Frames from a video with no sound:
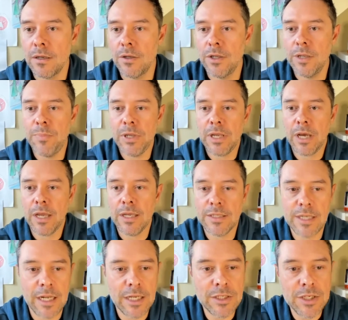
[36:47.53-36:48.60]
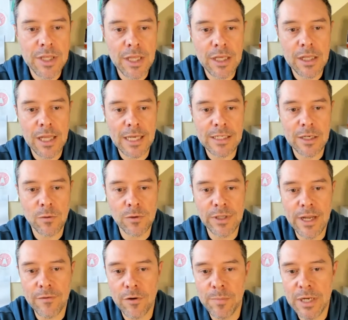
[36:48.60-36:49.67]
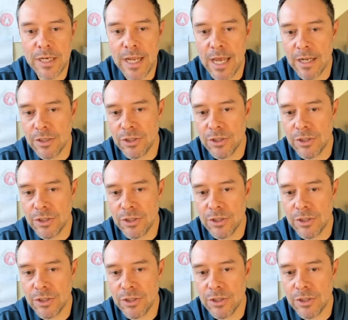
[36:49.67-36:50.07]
Yippee Kai said, I just think Classic will never be dead.